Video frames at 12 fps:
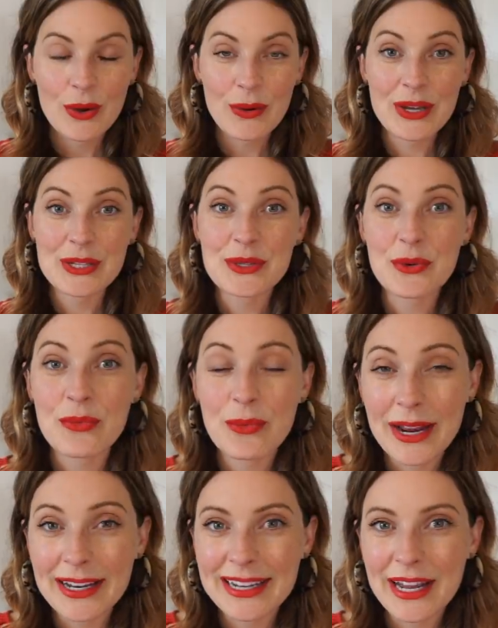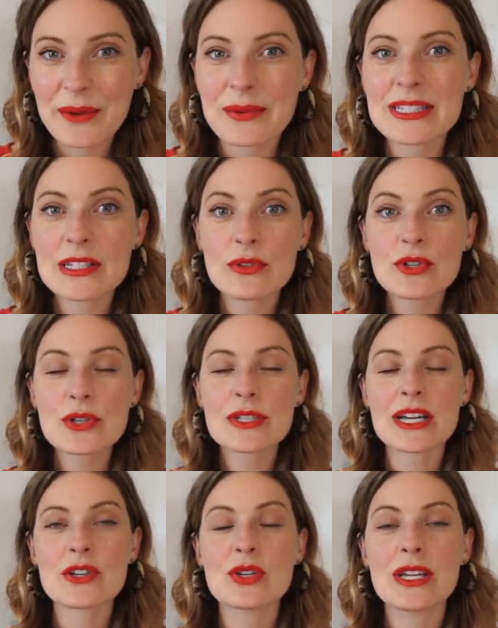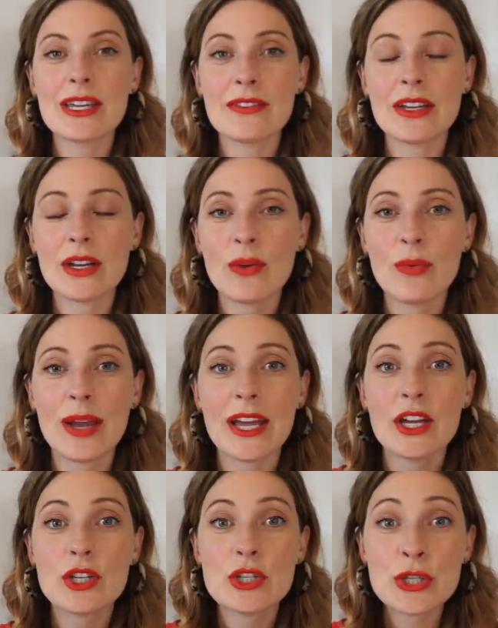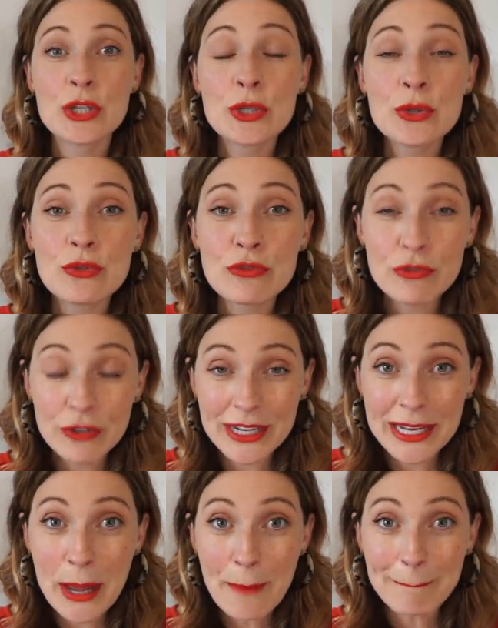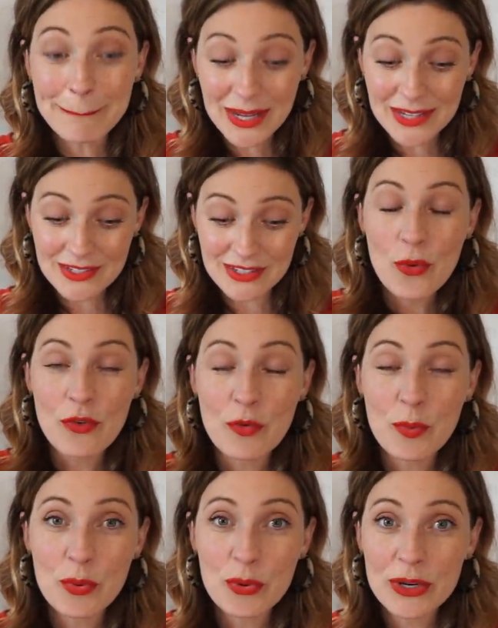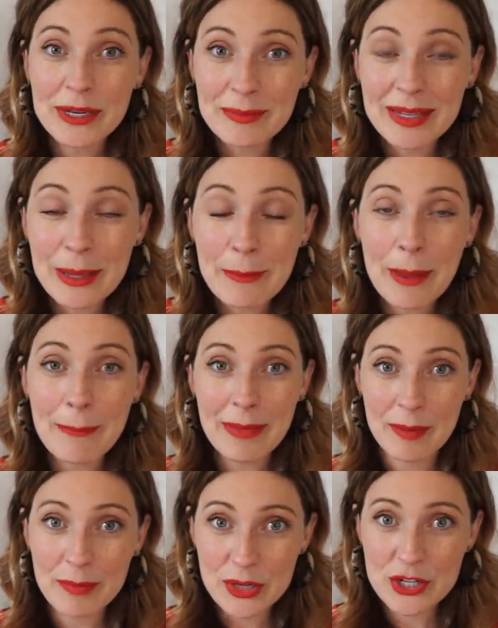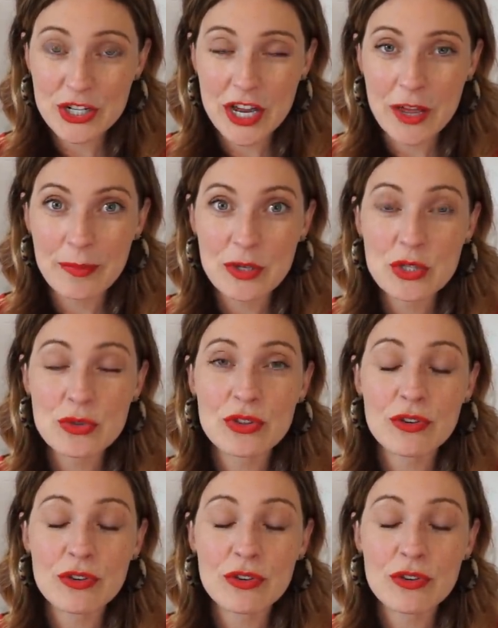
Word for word: Okay, so right now Skillshare is actually giving away two free months of a premium membership to the